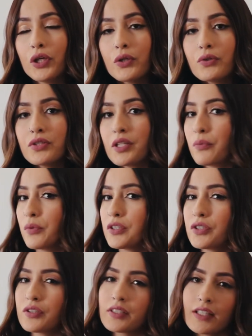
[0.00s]
use and
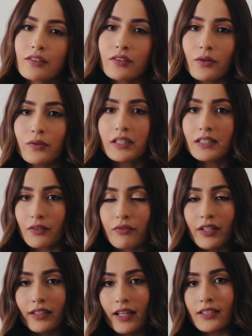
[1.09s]
what's your skin tone and stuff
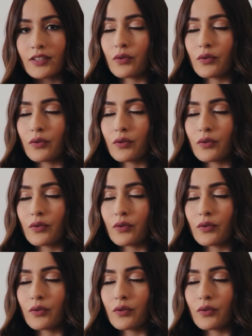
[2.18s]
like that,